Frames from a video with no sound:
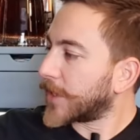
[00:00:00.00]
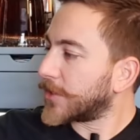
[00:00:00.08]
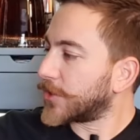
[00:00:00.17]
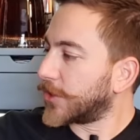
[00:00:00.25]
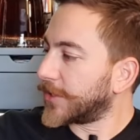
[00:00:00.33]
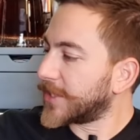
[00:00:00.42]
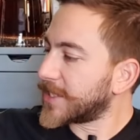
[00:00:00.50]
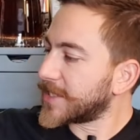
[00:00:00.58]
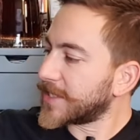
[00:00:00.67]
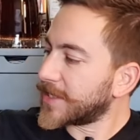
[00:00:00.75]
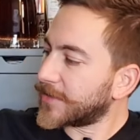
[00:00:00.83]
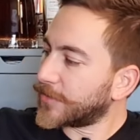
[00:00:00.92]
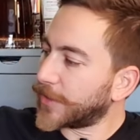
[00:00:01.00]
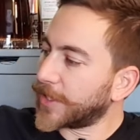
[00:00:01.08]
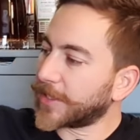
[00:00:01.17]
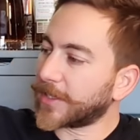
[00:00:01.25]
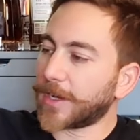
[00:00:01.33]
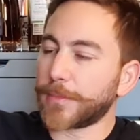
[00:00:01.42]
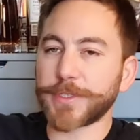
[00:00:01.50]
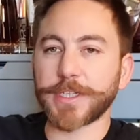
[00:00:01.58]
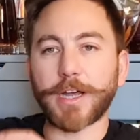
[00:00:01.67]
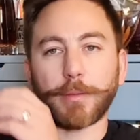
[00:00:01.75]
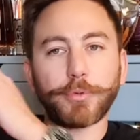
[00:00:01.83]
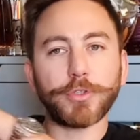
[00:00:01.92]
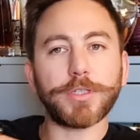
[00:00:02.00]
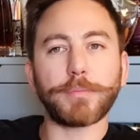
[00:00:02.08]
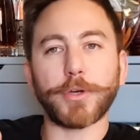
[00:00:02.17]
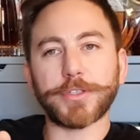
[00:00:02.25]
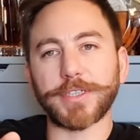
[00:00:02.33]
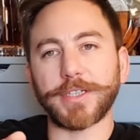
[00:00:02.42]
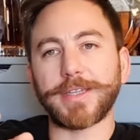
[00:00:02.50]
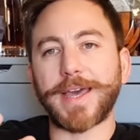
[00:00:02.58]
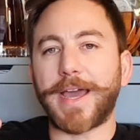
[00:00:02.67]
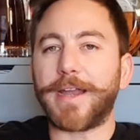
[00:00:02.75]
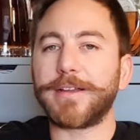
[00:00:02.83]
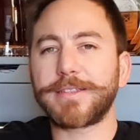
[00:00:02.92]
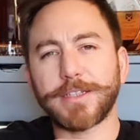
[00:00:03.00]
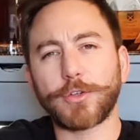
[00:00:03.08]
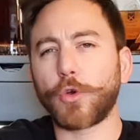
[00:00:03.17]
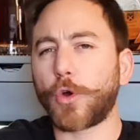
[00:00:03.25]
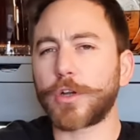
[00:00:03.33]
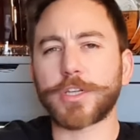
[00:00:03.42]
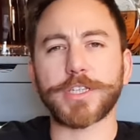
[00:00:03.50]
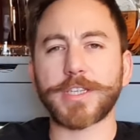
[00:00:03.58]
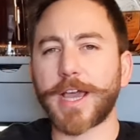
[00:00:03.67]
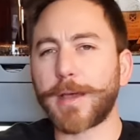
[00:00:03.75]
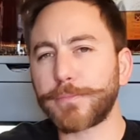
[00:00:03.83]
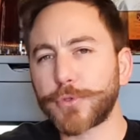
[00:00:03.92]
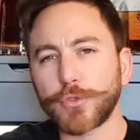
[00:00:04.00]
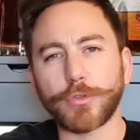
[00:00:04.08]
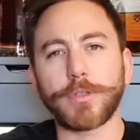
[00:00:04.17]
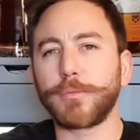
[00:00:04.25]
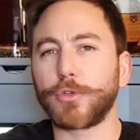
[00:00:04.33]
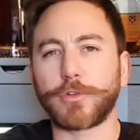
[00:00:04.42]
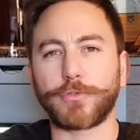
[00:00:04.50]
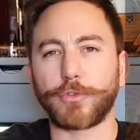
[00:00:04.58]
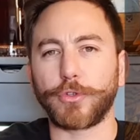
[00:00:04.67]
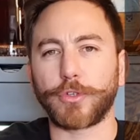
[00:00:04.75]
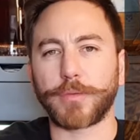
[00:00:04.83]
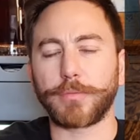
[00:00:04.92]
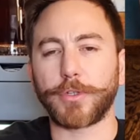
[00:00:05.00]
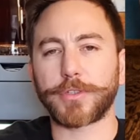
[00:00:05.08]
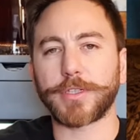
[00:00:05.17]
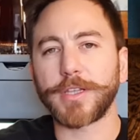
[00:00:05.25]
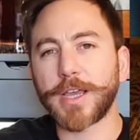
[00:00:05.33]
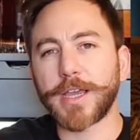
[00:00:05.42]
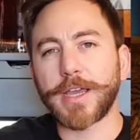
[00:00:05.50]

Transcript: So this is what it comes in. I'll put the bottle there. It's a gorgeous, absolutely beautiful looking bottle.